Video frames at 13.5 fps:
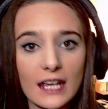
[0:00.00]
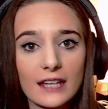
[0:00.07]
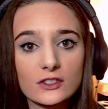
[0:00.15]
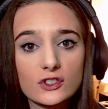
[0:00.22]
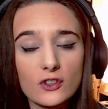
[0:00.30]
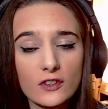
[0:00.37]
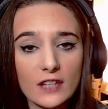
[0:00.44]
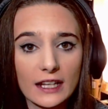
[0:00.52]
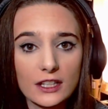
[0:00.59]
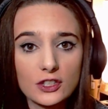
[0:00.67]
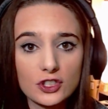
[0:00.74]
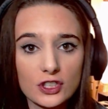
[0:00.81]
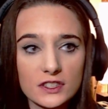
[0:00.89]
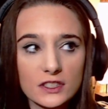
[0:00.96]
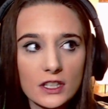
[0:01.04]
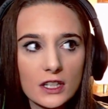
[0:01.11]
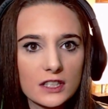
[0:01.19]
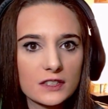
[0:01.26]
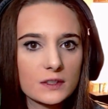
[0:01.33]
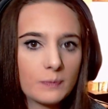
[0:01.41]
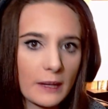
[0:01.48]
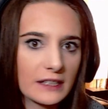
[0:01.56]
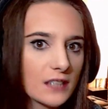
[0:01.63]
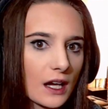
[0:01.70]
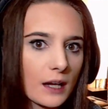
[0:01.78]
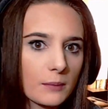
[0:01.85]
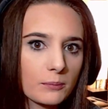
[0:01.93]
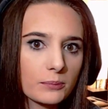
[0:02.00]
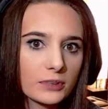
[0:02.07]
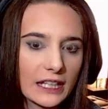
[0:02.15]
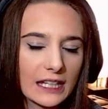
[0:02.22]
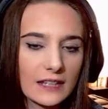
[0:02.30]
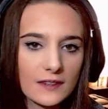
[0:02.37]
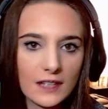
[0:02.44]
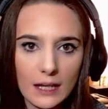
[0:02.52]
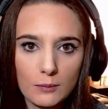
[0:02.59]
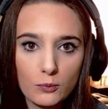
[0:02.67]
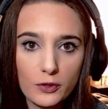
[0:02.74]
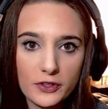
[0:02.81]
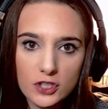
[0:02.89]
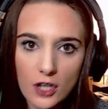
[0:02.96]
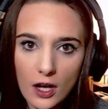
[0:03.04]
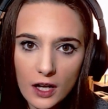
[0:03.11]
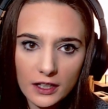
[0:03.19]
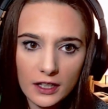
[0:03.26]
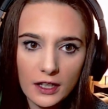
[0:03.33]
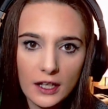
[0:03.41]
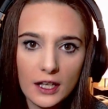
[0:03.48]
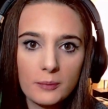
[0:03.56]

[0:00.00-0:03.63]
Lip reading: and so that I could just spend time playing the game with Chalk.